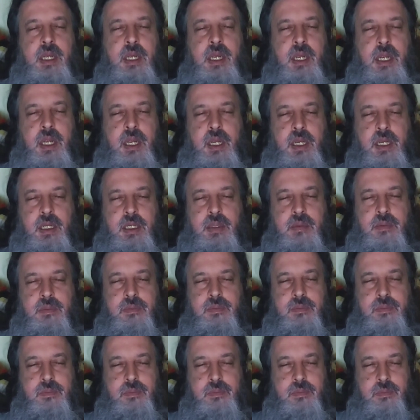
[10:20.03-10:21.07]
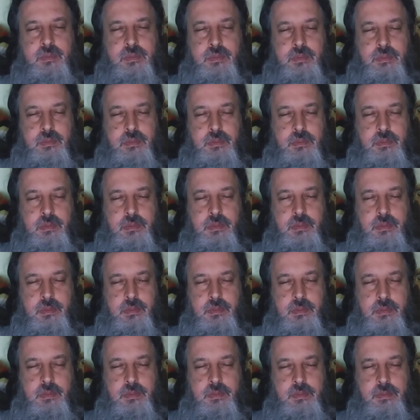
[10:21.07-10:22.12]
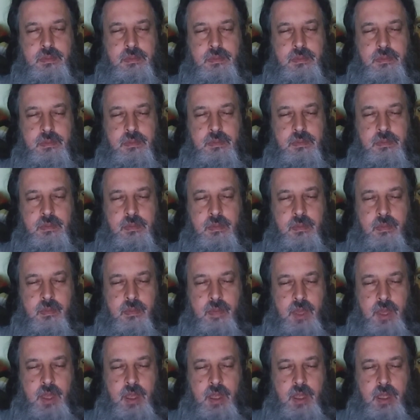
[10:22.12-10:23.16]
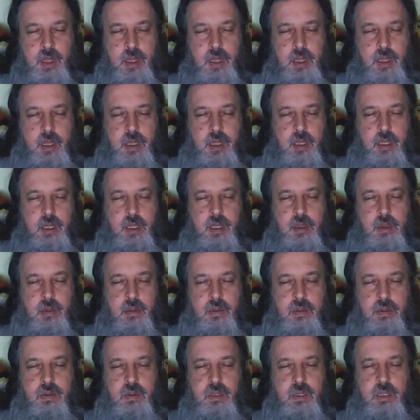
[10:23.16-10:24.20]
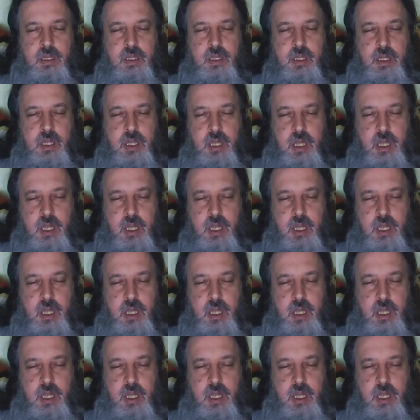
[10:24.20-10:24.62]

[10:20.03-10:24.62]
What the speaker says: [no speech]